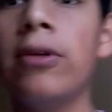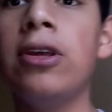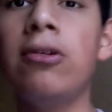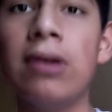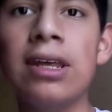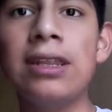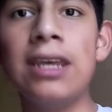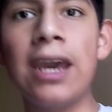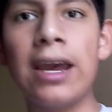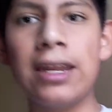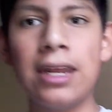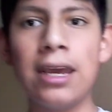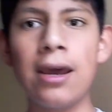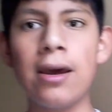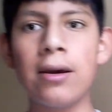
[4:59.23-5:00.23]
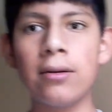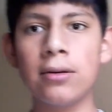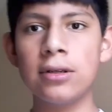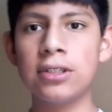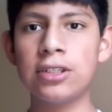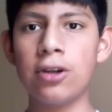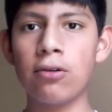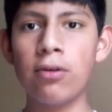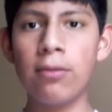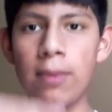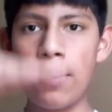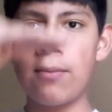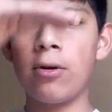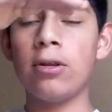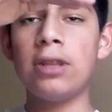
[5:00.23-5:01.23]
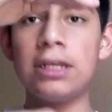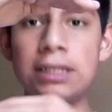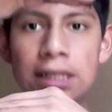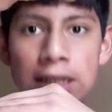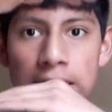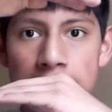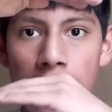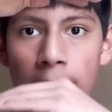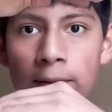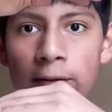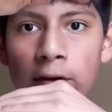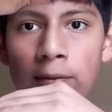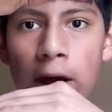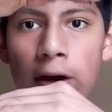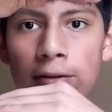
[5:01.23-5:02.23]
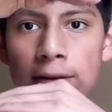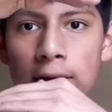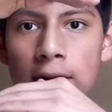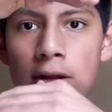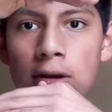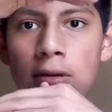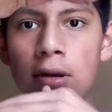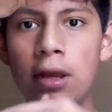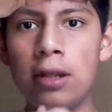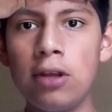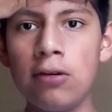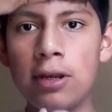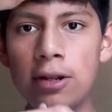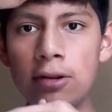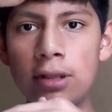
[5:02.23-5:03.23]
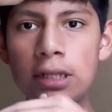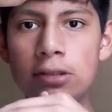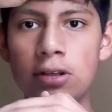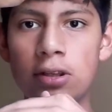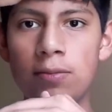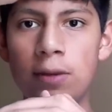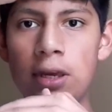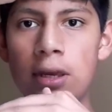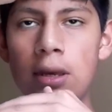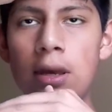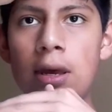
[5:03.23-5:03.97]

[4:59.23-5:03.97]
you get the idea. So remember, this is the top of your mouth, and you can do this with me.